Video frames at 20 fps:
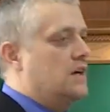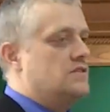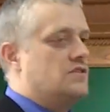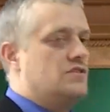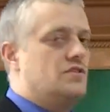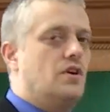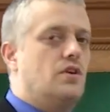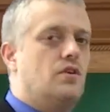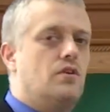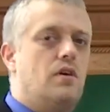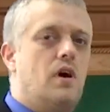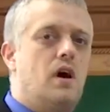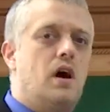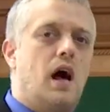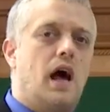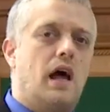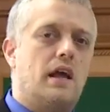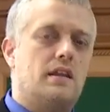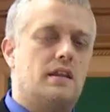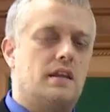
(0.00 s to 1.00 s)
So
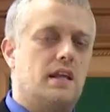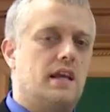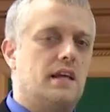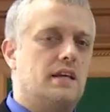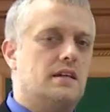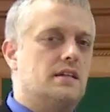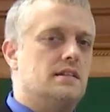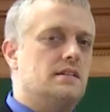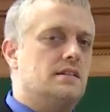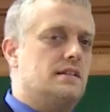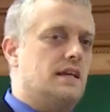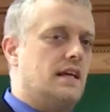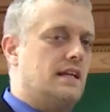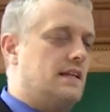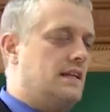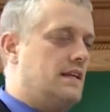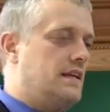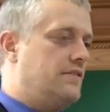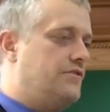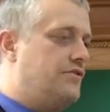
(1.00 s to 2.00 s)
I think
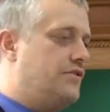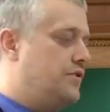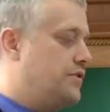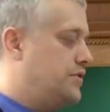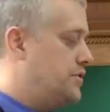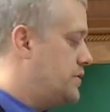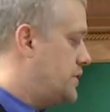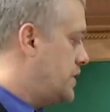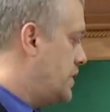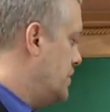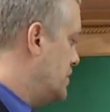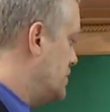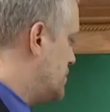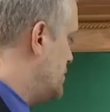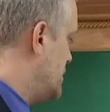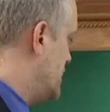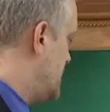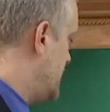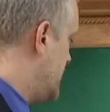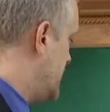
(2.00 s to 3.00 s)
that if you go to a